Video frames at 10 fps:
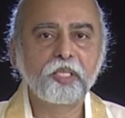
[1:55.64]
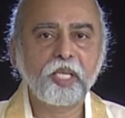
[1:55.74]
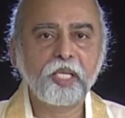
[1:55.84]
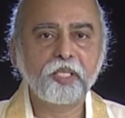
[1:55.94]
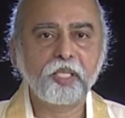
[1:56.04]

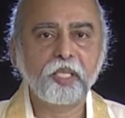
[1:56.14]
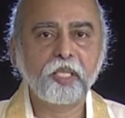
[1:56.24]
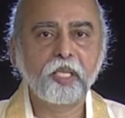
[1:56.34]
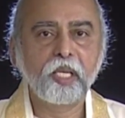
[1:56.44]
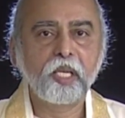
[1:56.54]
Jealousy
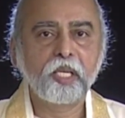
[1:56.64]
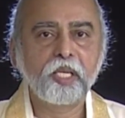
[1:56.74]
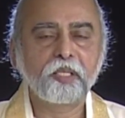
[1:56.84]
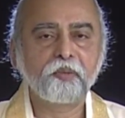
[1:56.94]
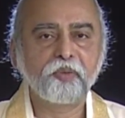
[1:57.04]

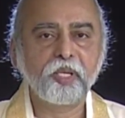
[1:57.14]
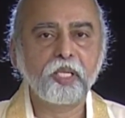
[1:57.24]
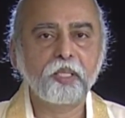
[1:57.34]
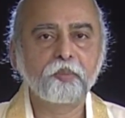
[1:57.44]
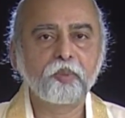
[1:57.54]
is the
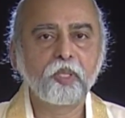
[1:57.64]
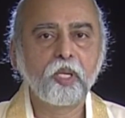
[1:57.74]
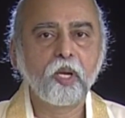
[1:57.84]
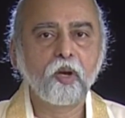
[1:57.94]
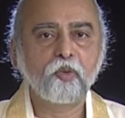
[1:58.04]
fear
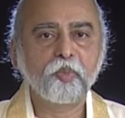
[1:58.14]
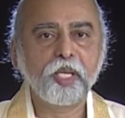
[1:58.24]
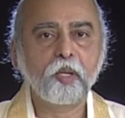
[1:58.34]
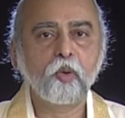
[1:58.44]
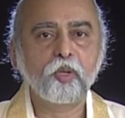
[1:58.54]
of
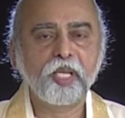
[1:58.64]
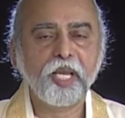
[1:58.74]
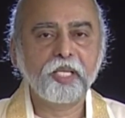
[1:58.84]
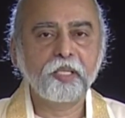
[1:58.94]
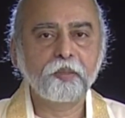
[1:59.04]
being
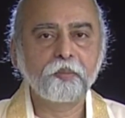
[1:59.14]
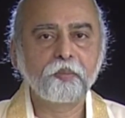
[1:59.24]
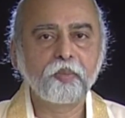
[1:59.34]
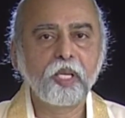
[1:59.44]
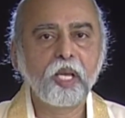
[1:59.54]
overtaken.
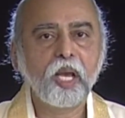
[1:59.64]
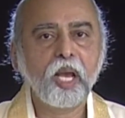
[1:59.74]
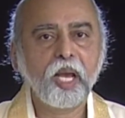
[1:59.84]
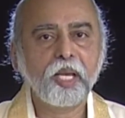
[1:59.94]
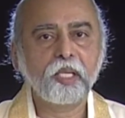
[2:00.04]

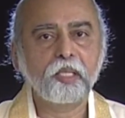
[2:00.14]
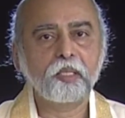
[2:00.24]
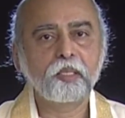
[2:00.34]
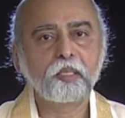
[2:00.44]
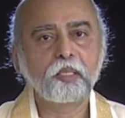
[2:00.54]
Anger
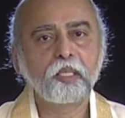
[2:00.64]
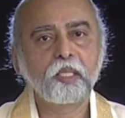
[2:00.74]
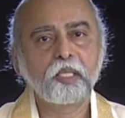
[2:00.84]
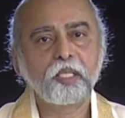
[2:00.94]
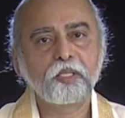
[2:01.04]

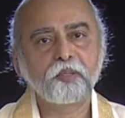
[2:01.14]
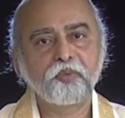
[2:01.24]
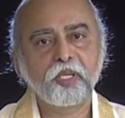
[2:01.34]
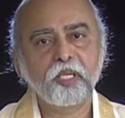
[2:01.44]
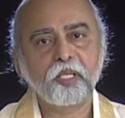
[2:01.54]
is the
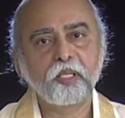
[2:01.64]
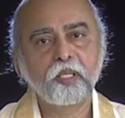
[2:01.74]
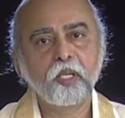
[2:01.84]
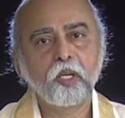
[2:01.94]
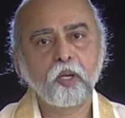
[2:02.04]
fear
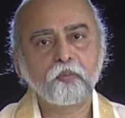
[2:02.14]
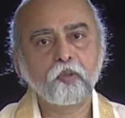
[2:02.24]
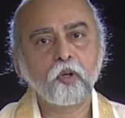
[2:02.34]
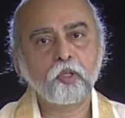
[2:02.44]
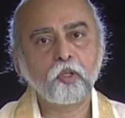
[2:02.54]
of
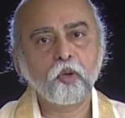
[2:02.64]
not